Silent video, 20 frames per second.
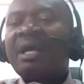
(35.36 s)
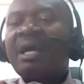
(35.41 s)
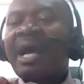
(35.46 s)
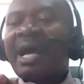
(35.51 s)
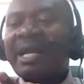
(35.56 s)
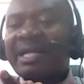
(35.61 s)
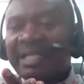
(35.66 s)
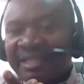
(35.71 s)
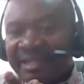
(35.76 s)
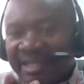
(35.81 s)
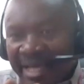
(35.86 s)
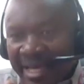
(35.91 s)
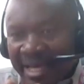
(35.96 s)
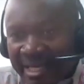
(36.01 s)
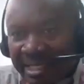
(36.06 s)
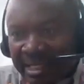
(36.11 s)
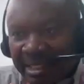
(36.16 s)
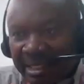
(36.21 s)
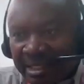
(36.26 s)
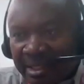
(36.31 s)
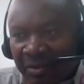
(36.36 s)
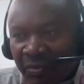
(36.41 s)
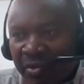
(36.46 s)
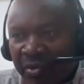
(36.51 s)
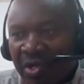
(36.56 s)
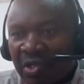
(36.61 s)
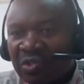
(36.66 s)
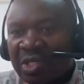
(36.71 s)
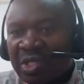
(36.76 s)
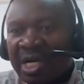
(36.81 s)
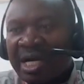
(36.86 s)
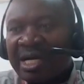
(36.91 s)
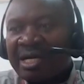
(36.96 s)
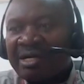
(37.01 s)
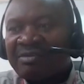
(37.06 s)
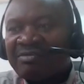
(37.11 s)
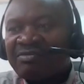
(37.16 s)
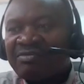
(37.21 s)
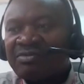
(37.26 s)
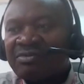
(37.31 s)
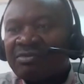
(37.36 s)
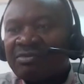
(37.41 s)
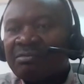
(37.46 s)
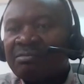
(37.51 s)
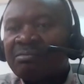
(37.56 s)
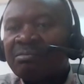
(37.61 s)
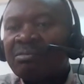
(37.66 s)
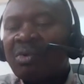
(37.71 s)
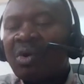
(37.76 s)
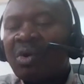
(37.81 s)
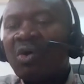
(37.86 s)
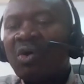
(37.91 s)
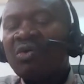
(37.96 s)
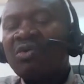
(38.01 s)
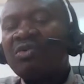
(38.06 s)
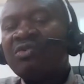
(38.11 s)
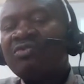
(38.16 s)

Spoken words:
And then we also have more